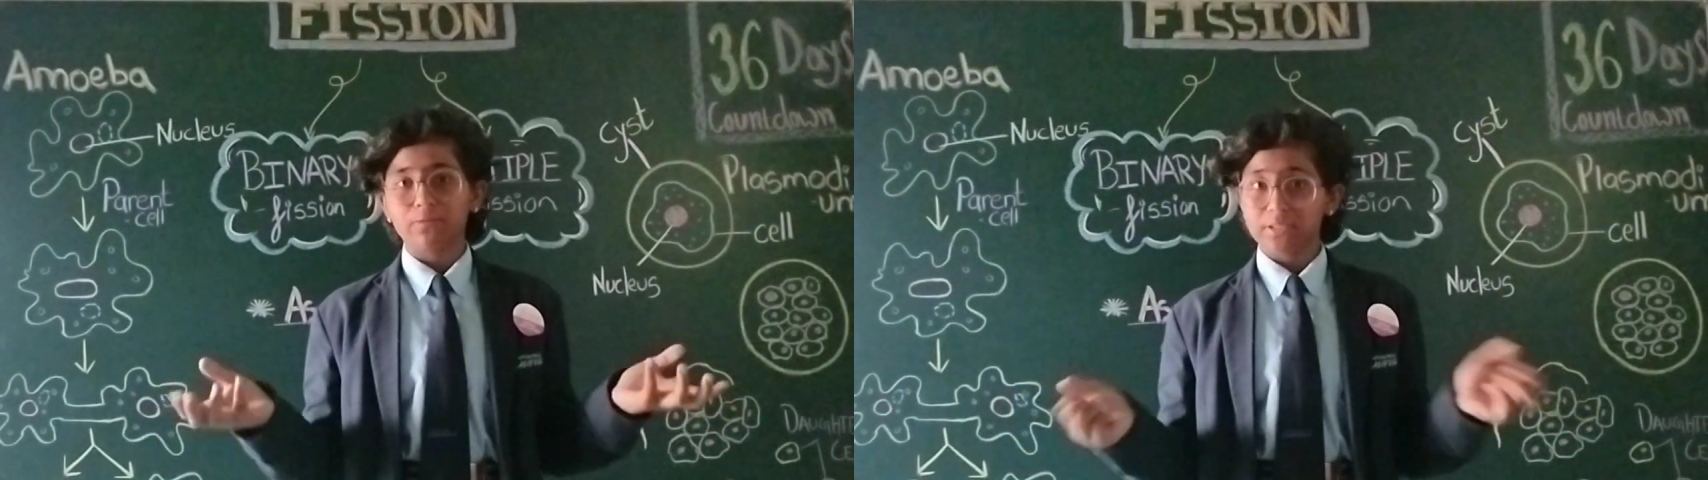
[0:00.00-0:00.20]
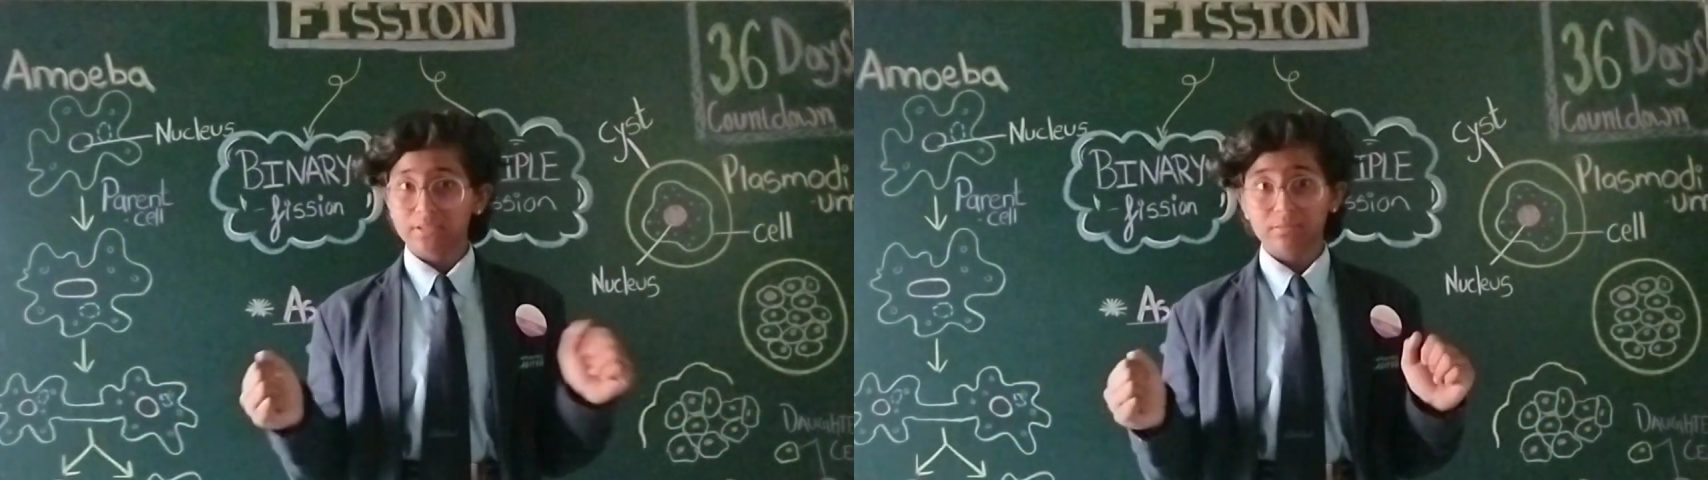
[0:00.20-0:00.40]

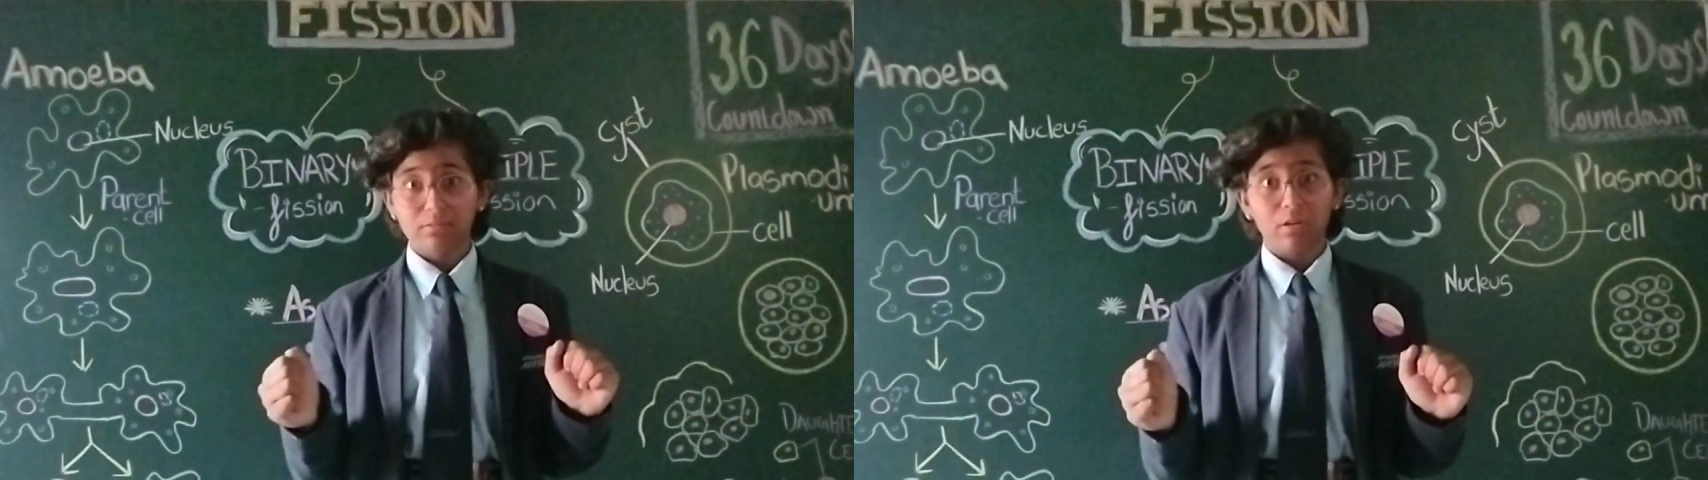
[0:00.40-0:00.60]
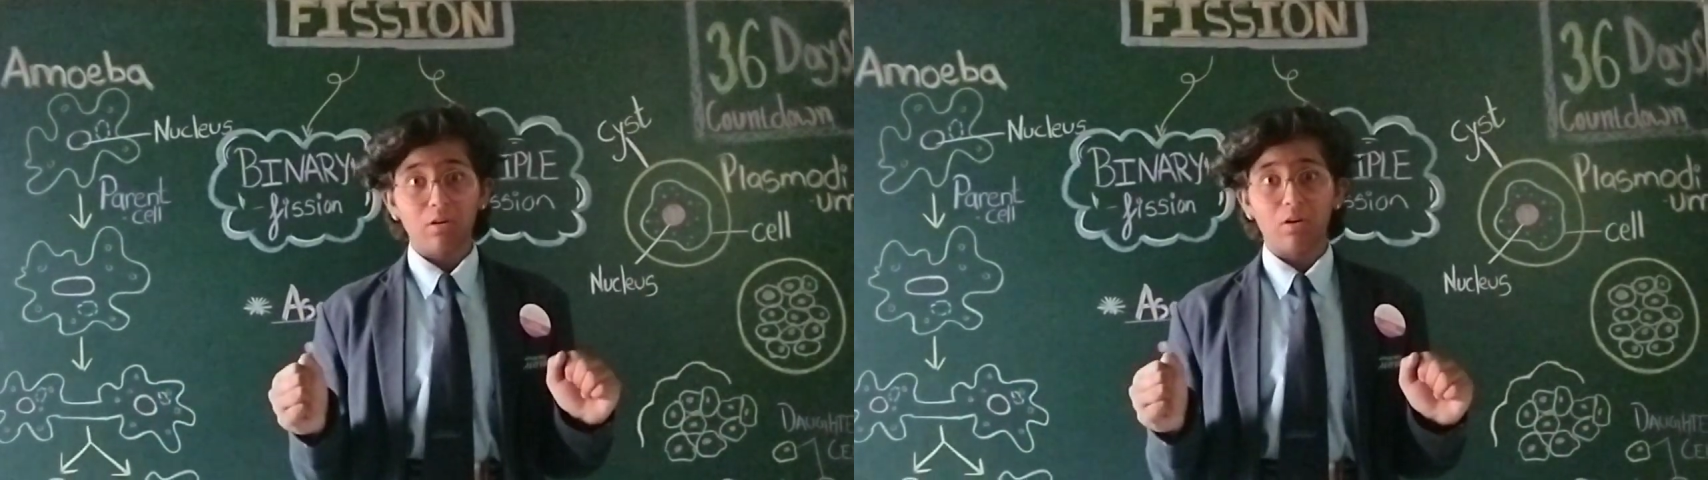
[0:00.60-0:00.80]
this
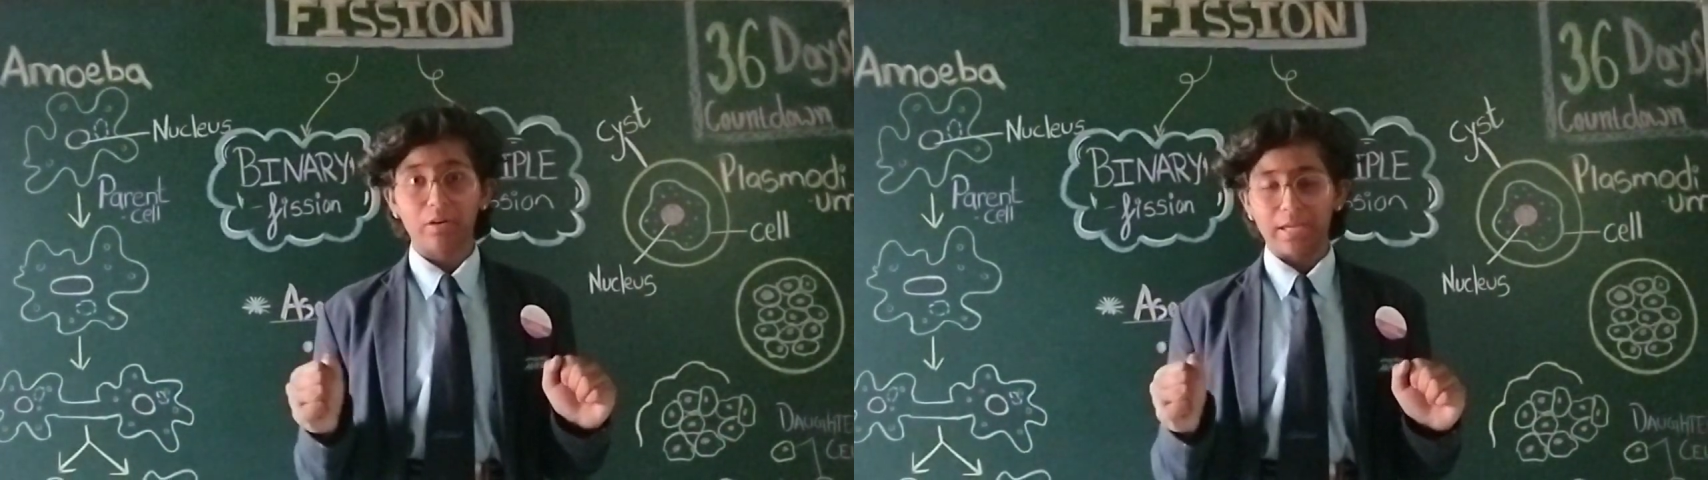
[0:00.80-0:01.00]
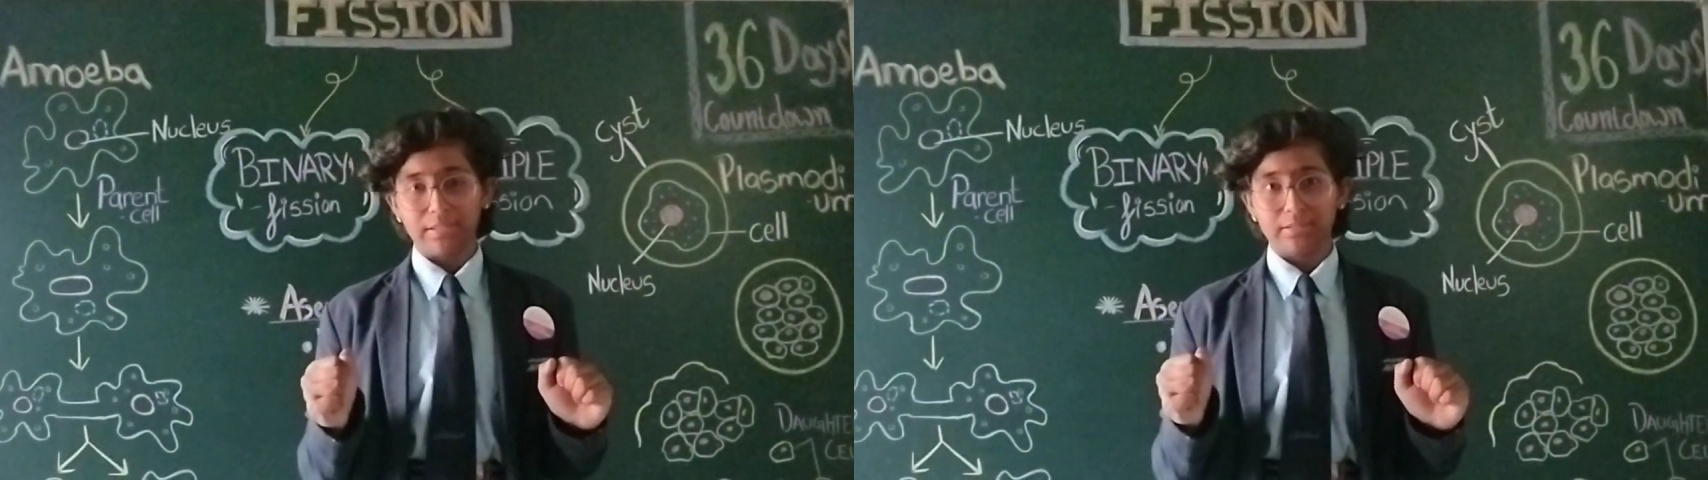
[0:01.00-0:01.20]

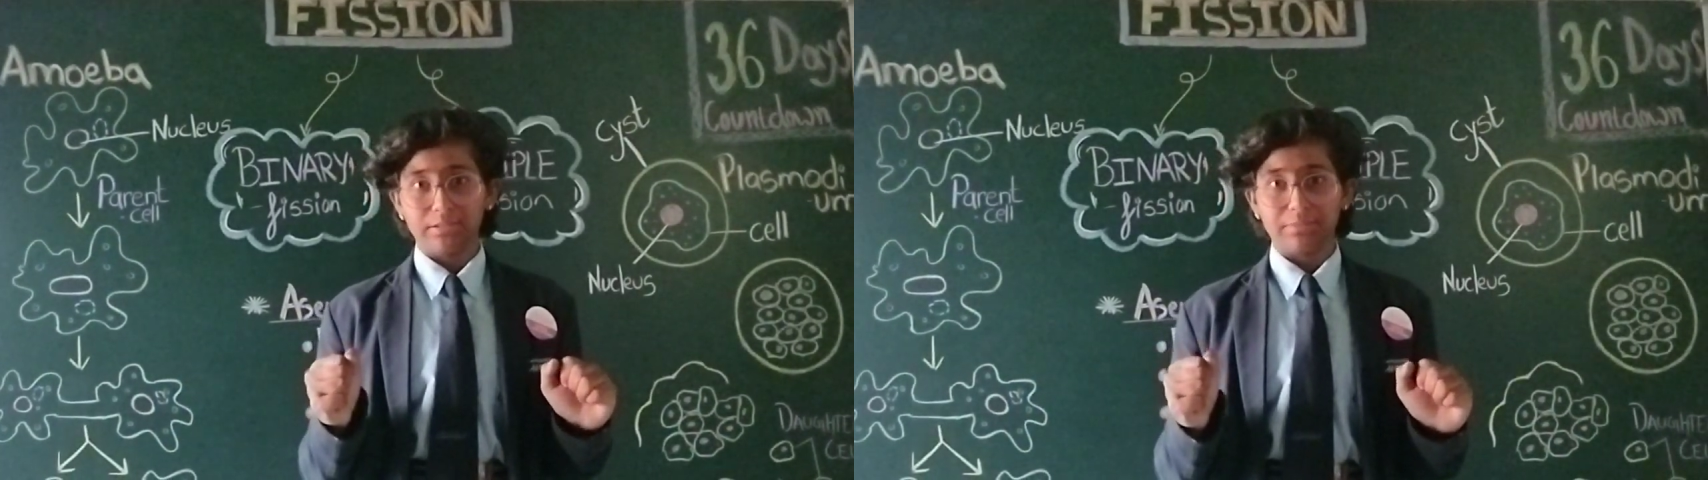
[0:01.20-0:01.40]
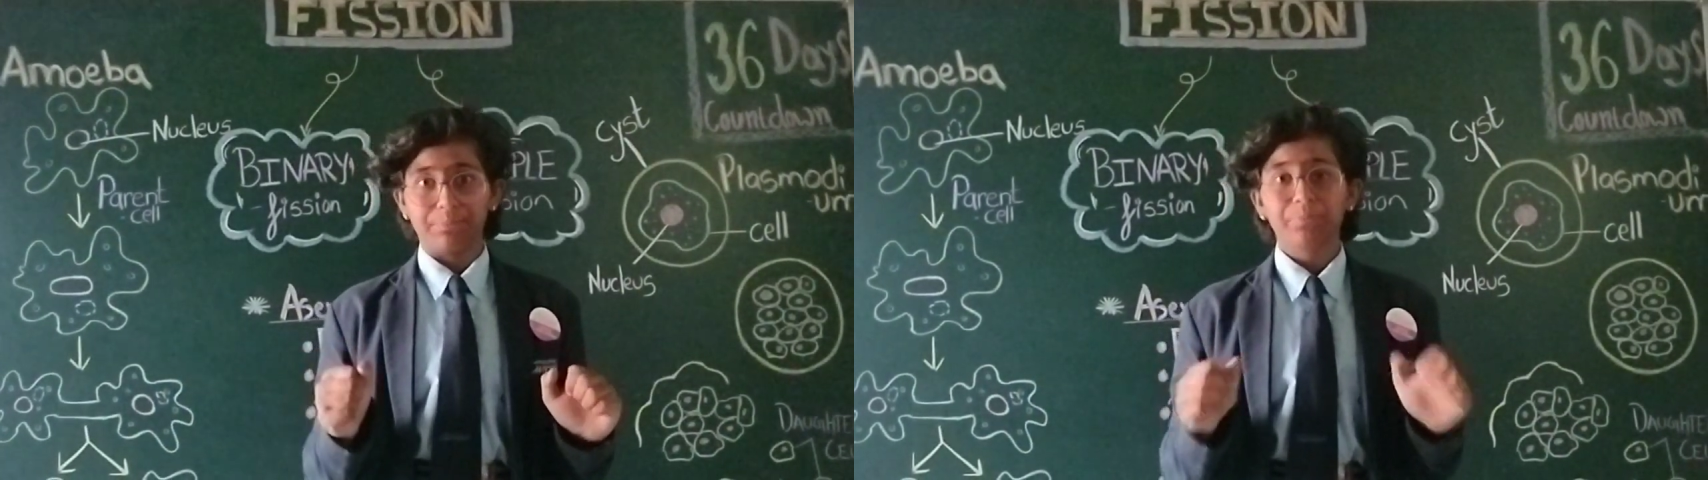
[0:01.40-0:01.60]

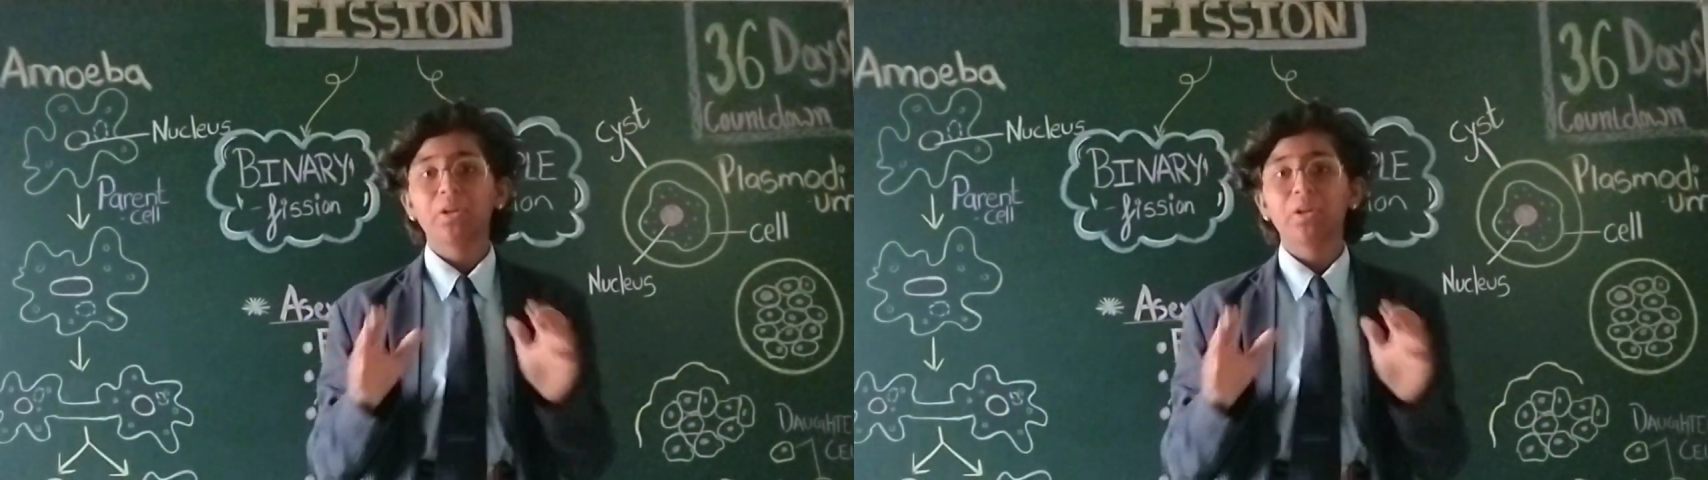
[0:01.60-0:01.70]
organism.